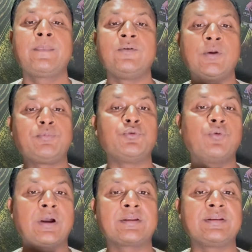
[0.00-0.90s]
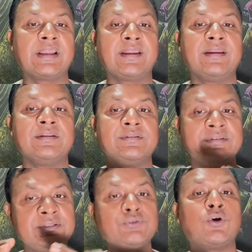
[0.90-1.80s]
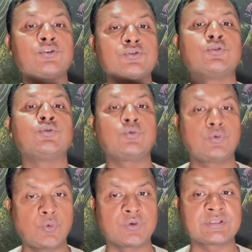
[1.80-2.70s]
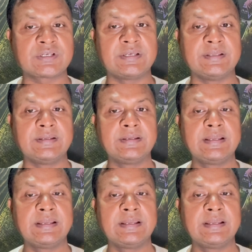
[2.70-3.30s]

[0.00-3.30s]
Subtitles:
have to work it again. This is also costly.